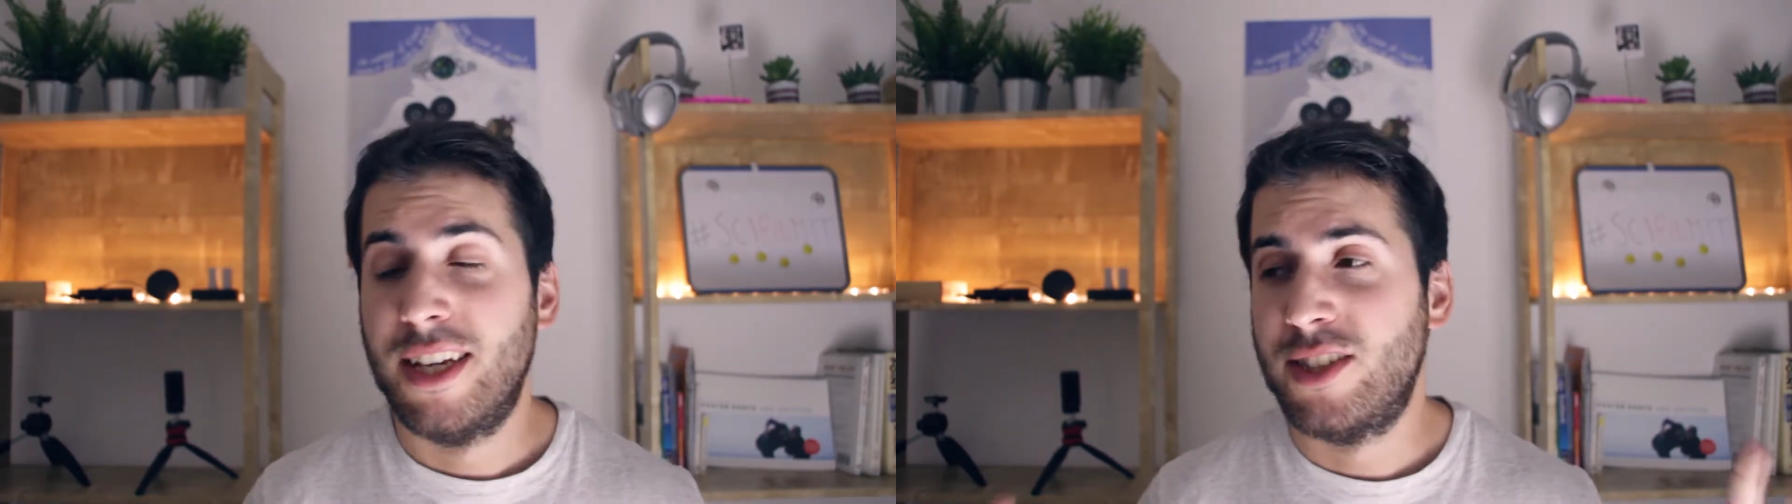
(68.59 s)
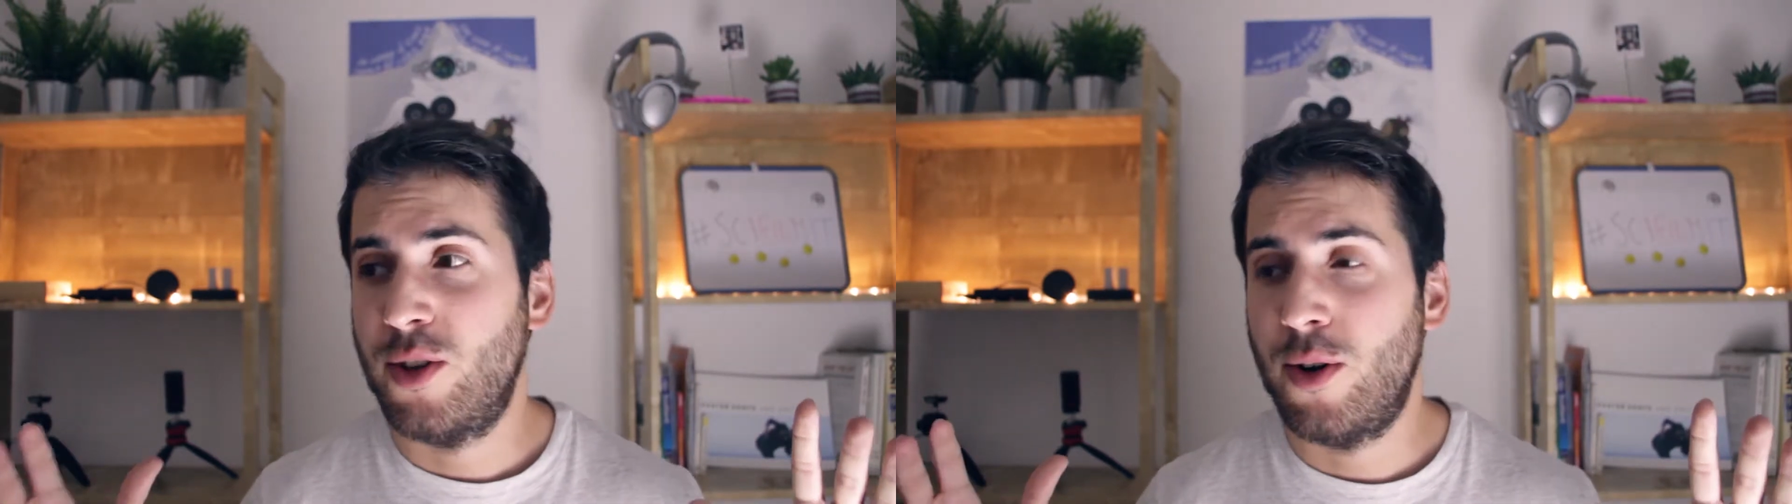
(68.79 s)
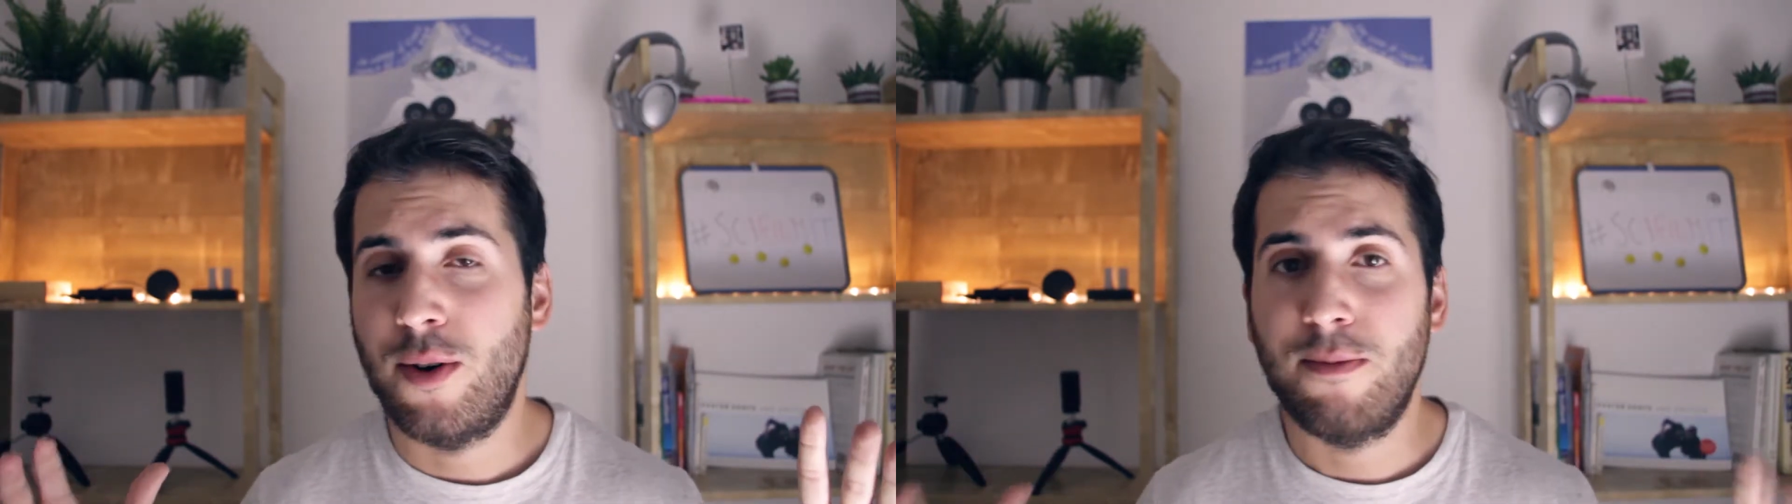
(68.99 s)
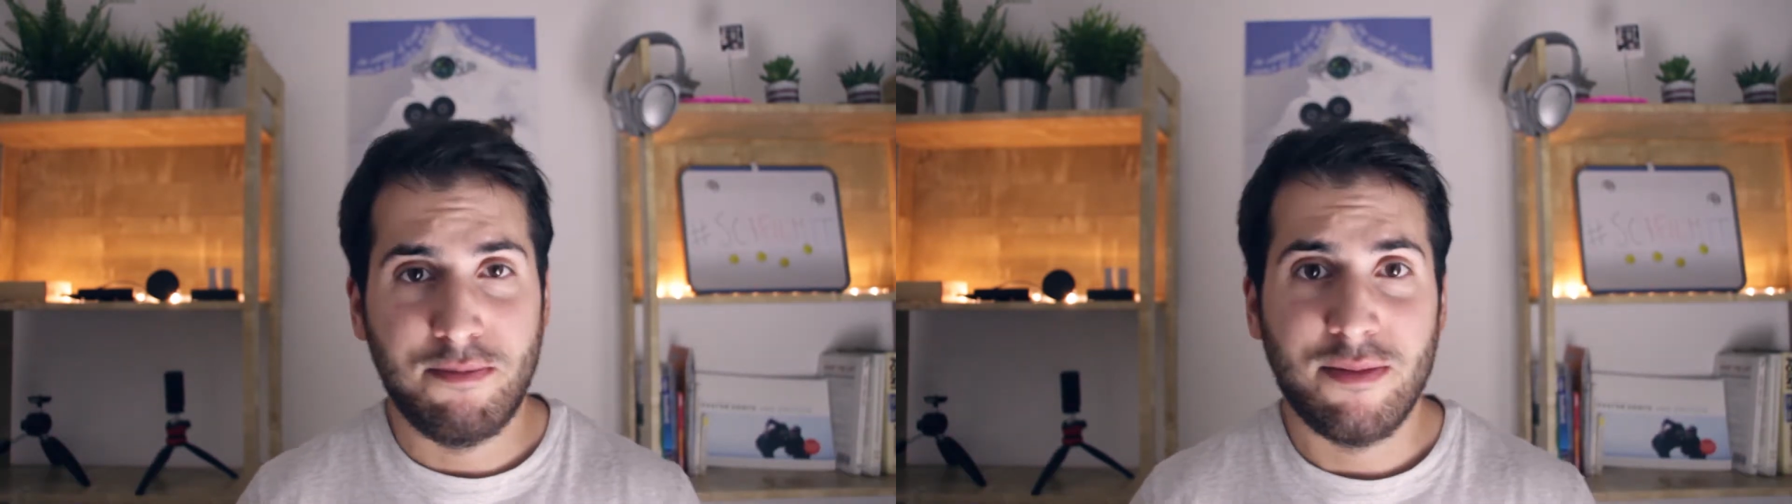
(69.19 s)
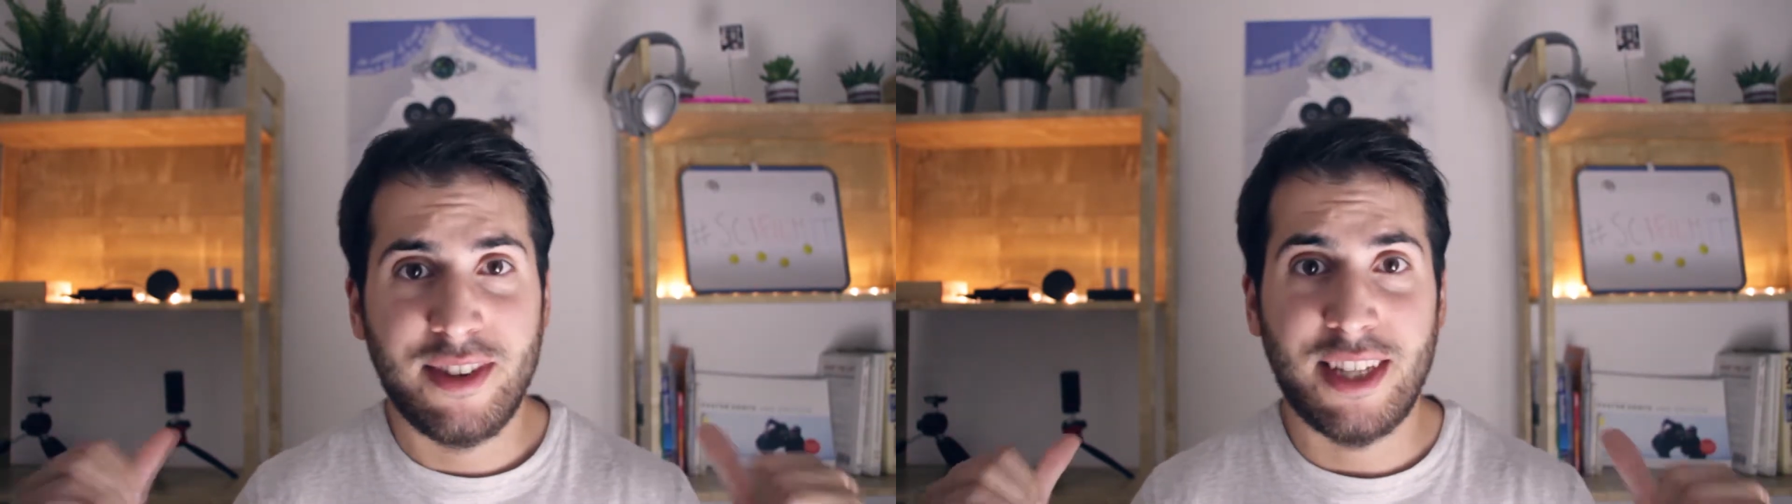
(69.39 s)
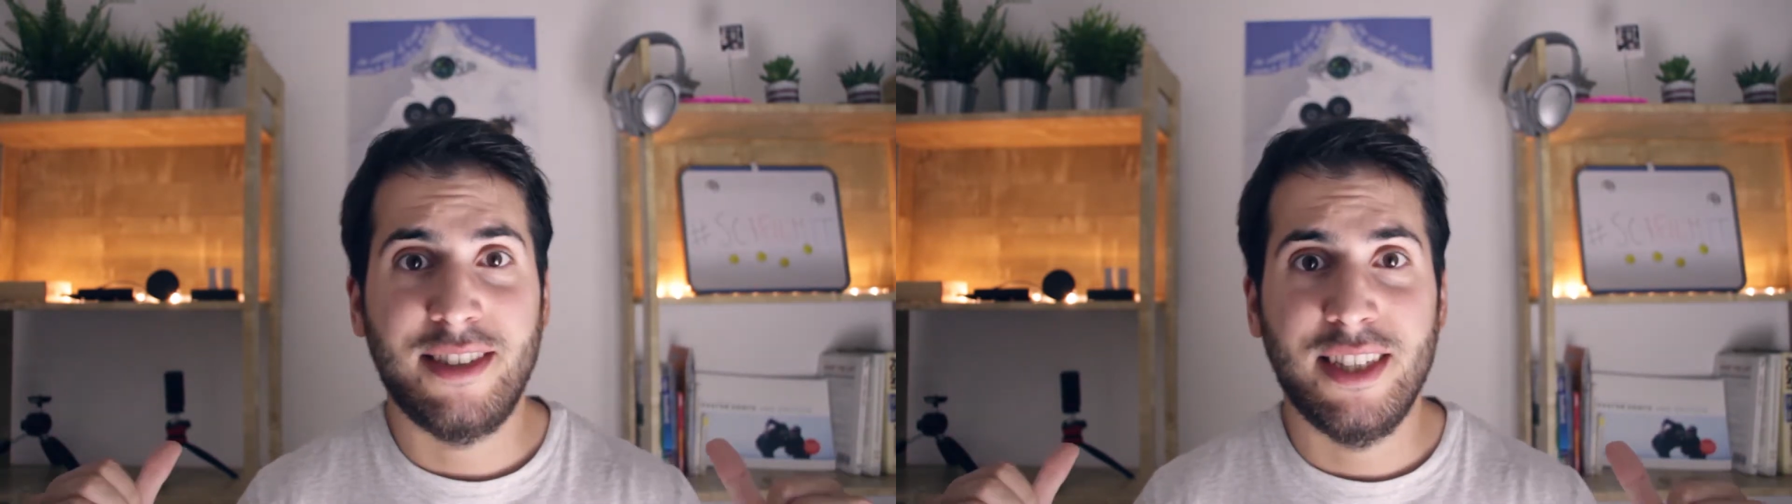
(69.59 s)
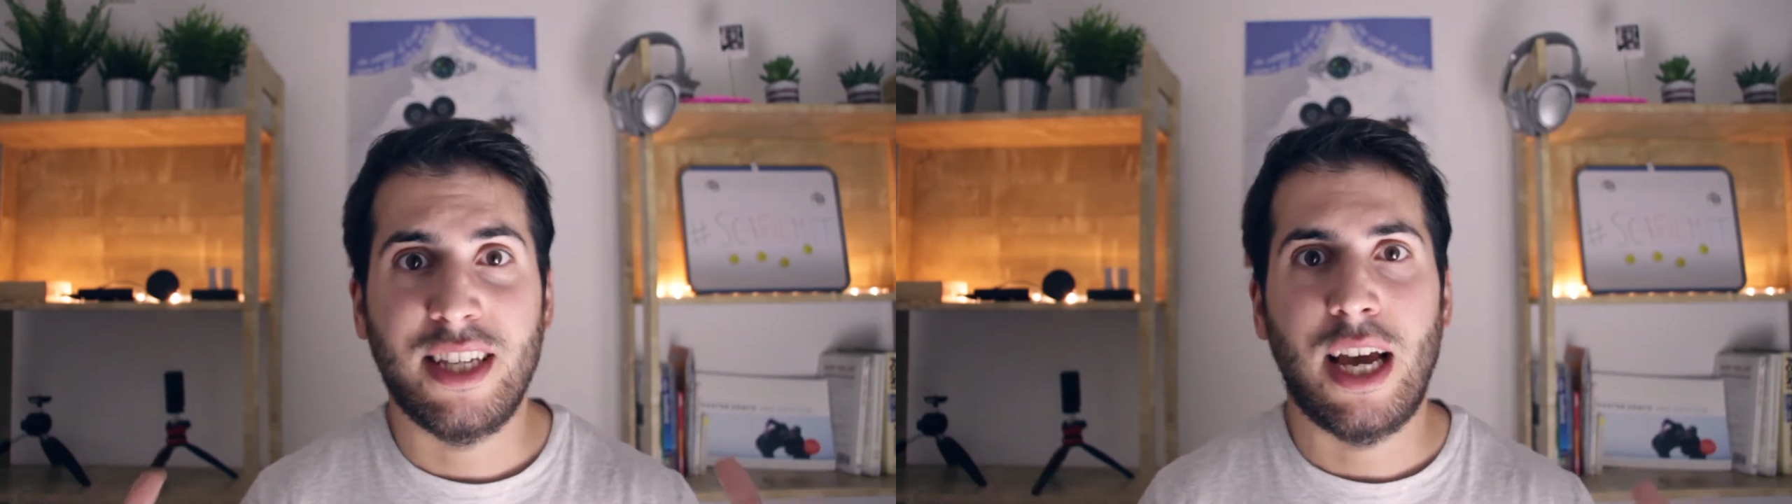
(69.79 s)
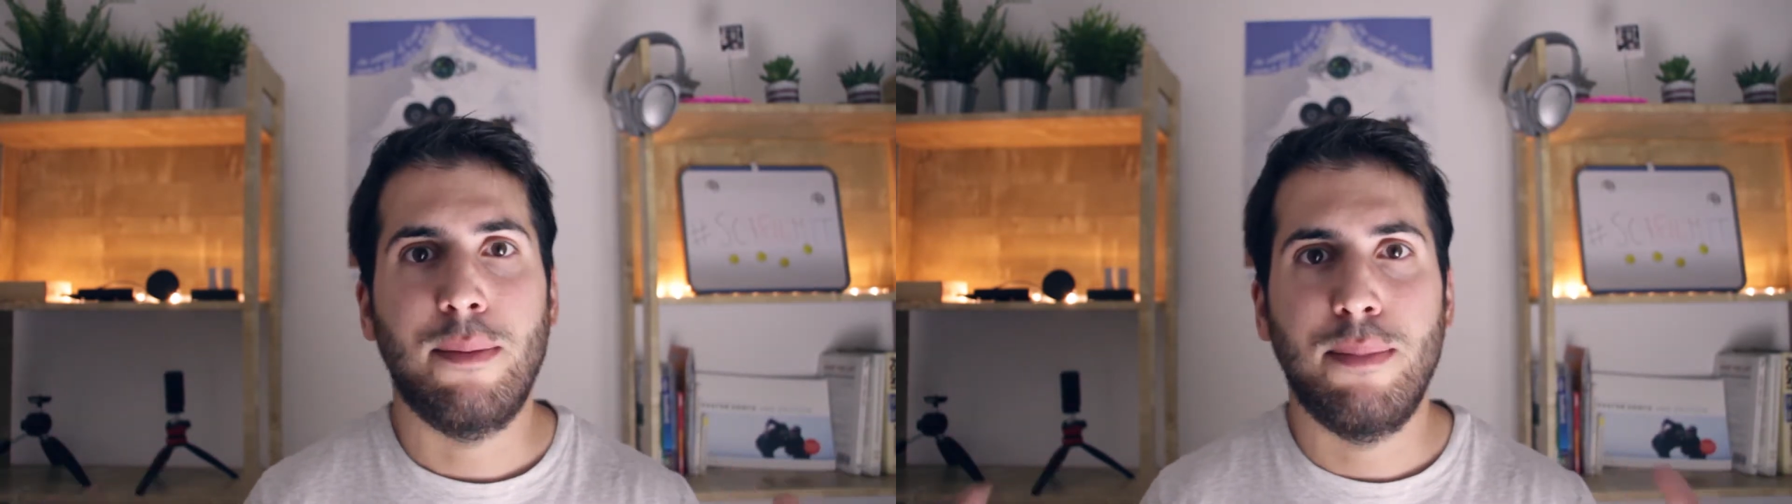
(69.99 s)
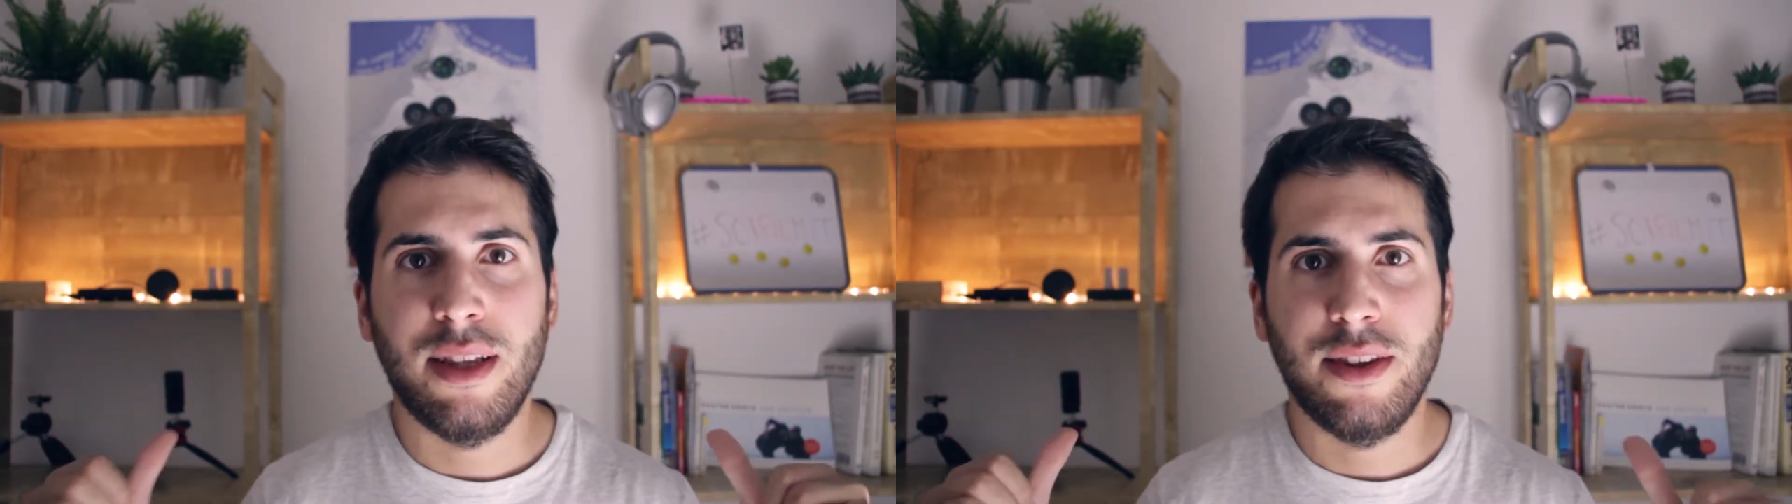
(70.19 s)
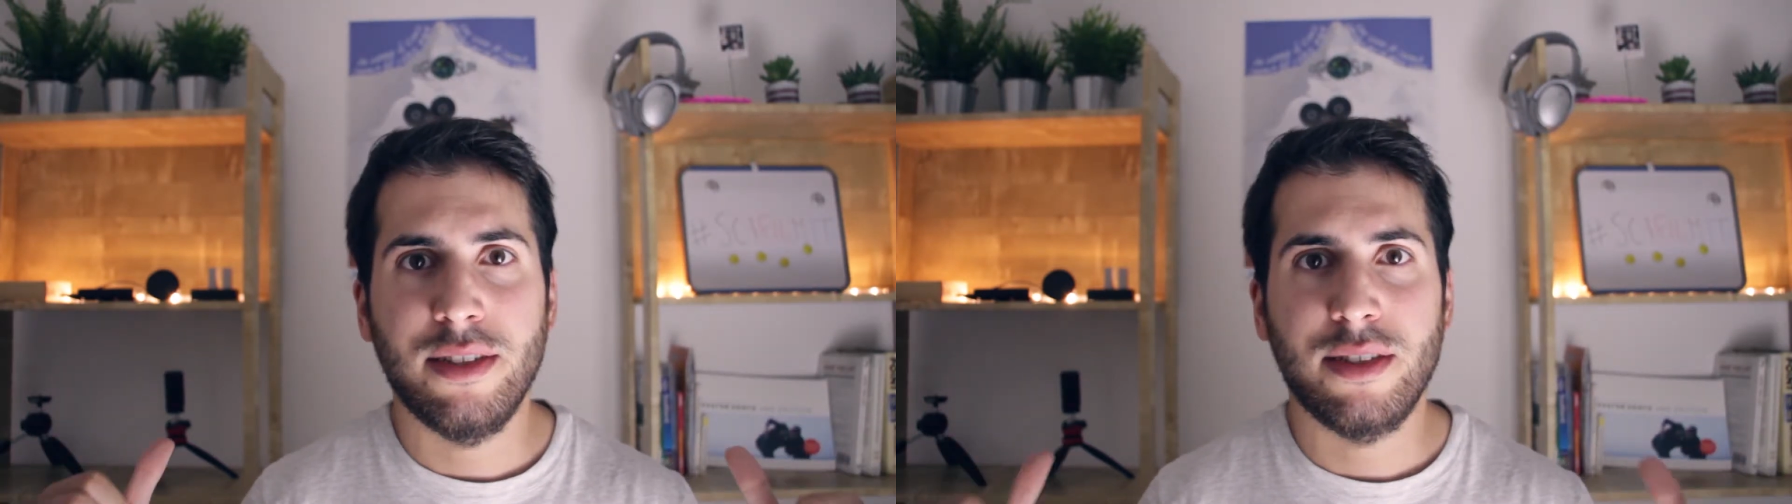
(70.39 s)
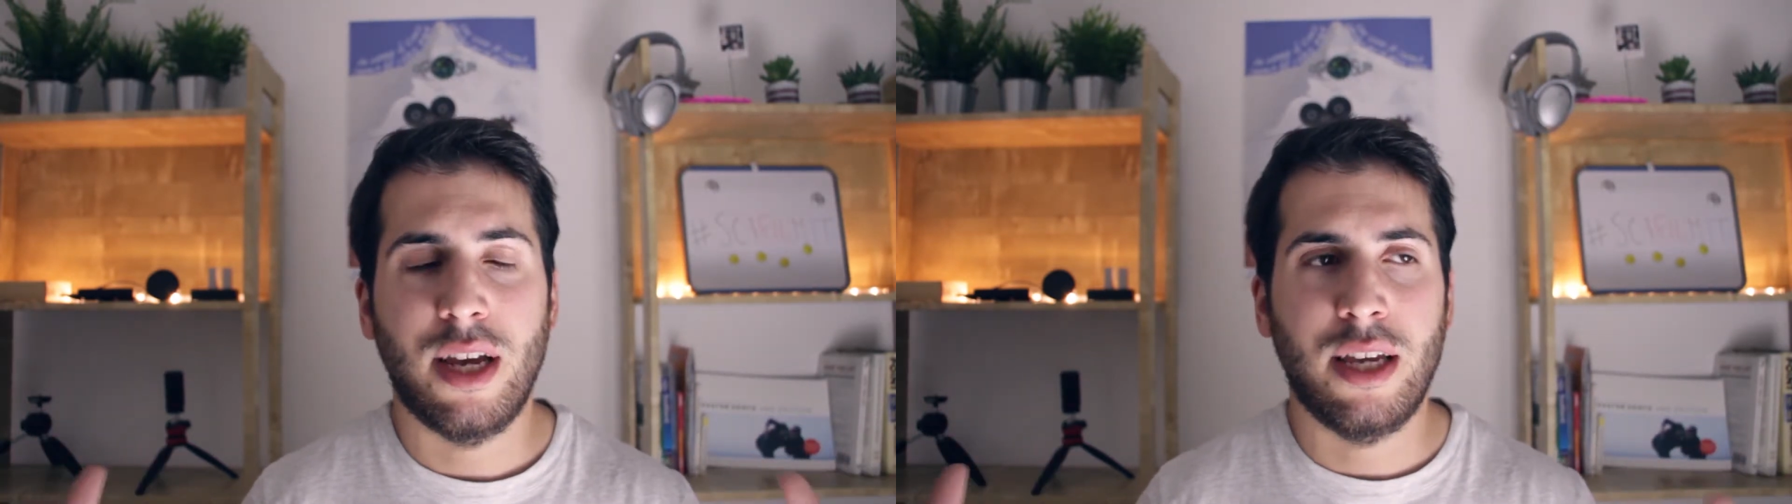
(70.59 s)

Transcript: So that's it, I built this.